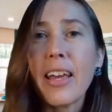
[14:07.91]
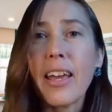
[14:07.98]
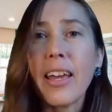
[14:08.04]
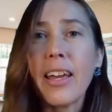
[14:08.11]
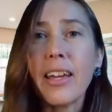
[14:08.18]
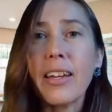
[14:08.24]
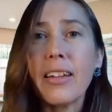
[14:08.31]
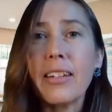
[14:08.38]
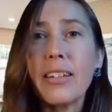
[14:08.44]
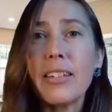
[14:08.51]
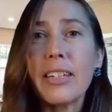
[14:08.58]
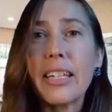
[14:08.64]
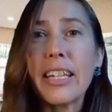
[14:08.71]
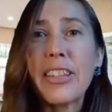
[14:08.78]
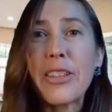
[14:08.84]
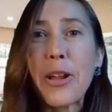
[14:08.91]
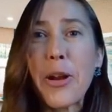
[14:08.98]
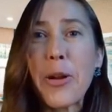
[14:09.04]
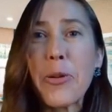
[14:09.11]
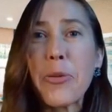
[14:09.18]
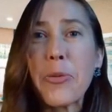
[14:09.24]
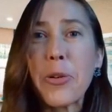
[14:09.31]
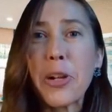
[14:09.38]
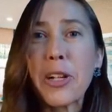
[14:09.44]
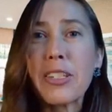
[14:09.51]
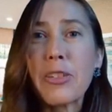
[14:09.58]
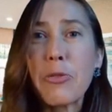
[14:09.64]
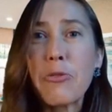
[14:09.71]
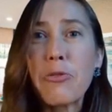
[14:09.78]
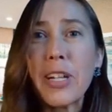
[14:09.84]
and get their
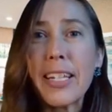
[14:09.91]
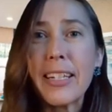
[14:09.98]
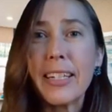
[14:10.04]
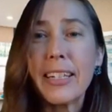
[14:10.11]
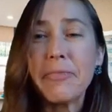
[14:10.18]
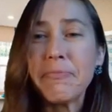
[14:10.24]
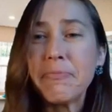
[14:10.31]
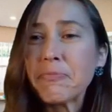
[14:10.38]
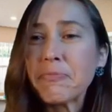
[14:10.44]
works written.